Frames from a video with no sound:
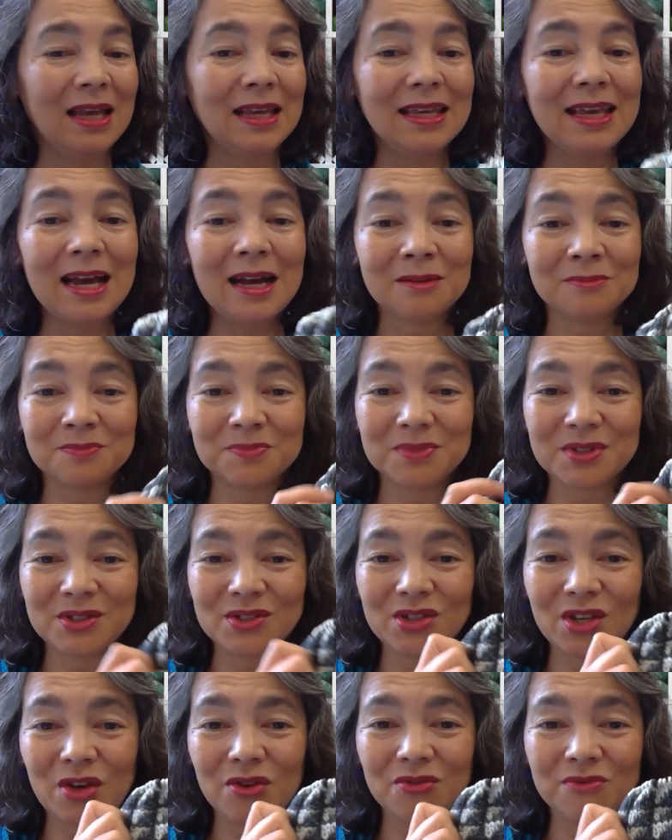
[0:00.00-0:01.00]
Yeah,
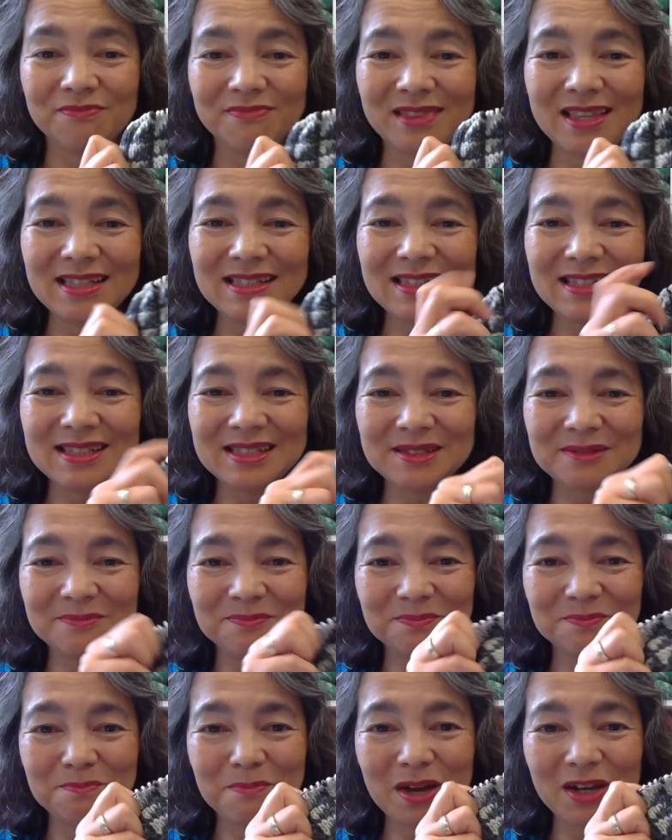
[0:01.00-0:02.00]
so this is
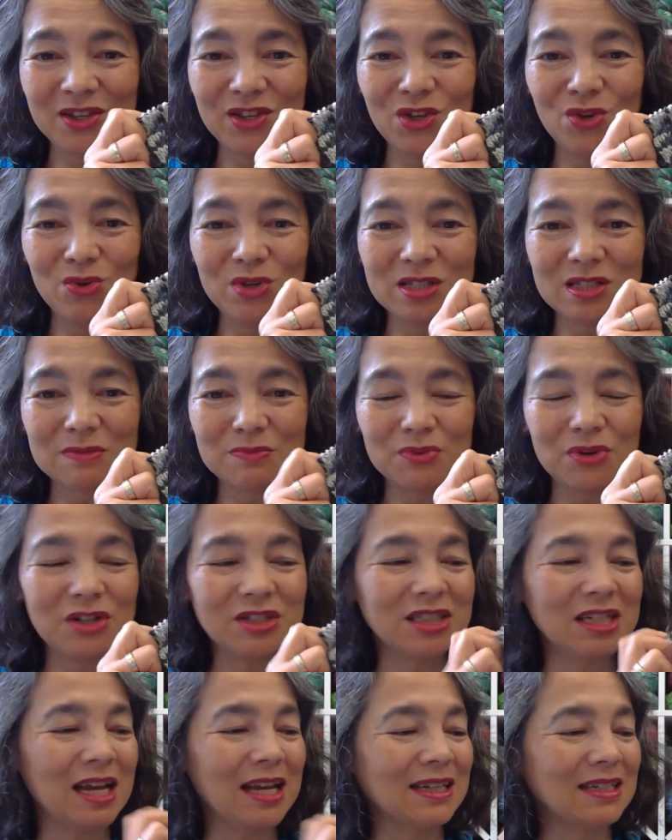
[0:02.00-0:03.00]
my newest
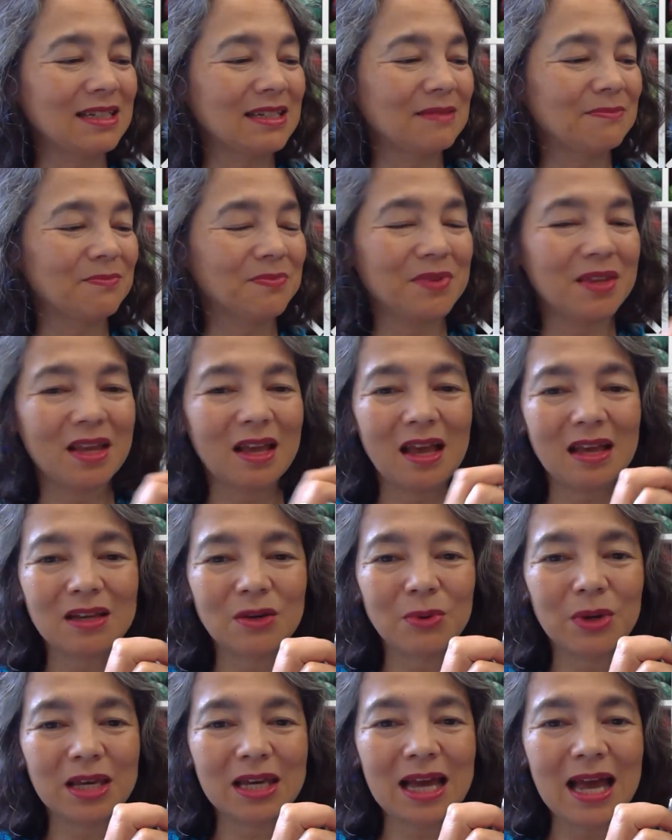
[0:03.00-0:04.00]
project. A
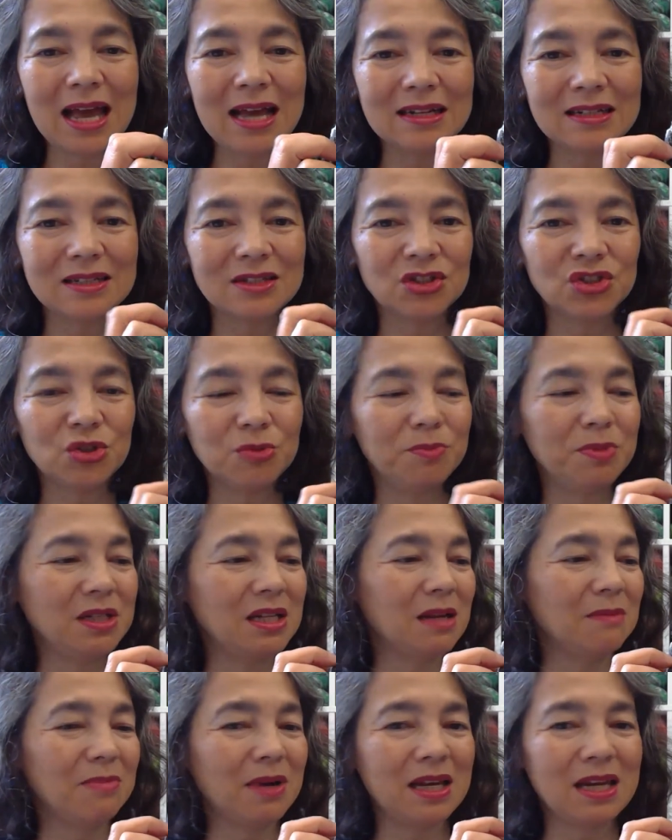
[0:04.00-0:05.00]
quick hat, should be
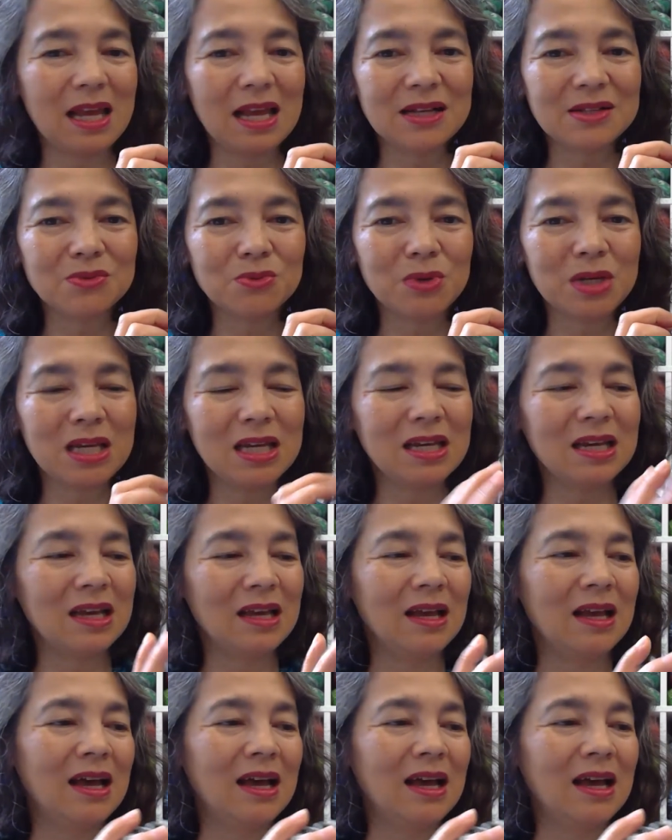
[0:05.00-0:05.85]
done by next week,